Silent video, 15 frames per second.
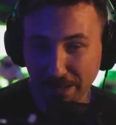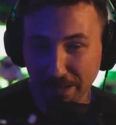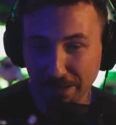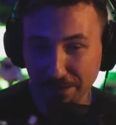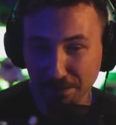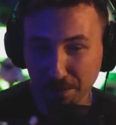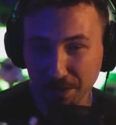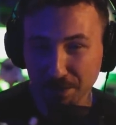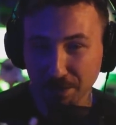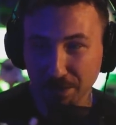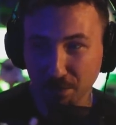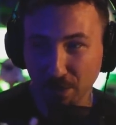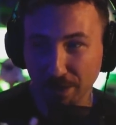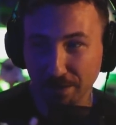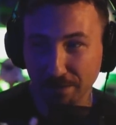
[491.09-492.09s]
uh,
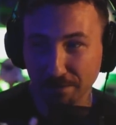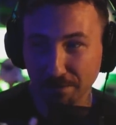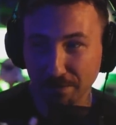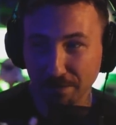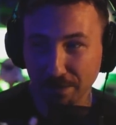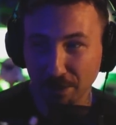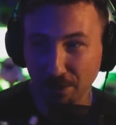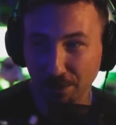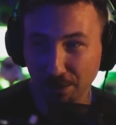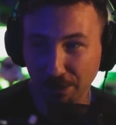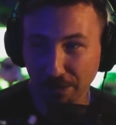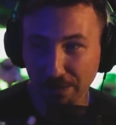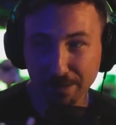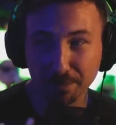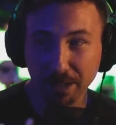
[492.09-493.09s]
especially when you know they're
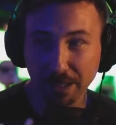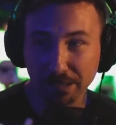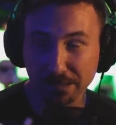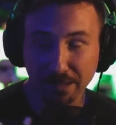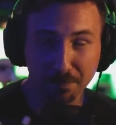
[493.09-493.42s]
claiming it's